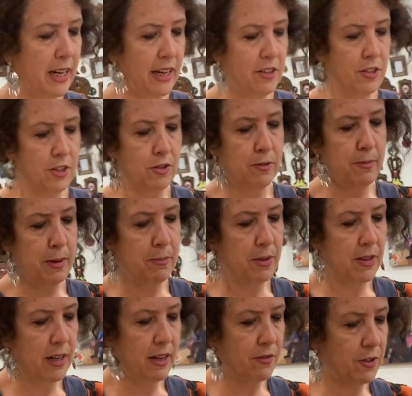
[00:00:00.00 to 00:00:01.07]
I just remembered
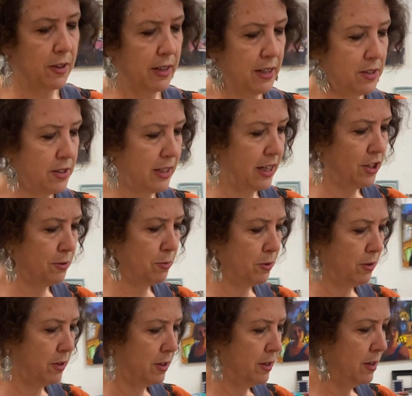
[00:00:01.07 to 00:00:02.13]
that I've got a sketchbook